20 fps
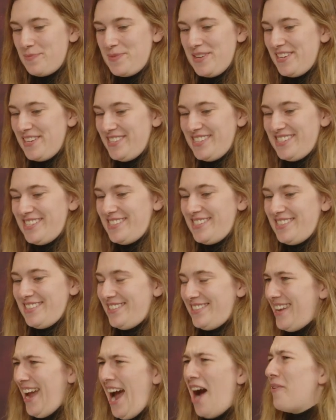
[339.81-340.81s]
because
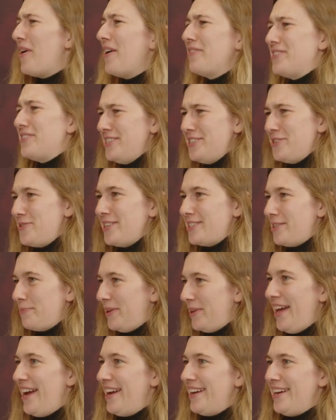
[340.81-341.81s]
how often do you get to
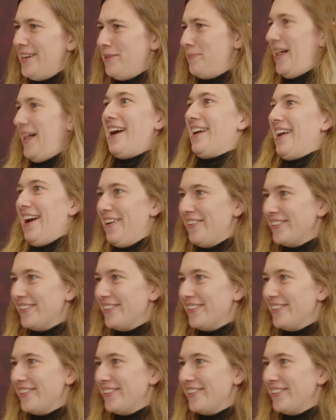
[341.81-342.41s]
play in a blackout?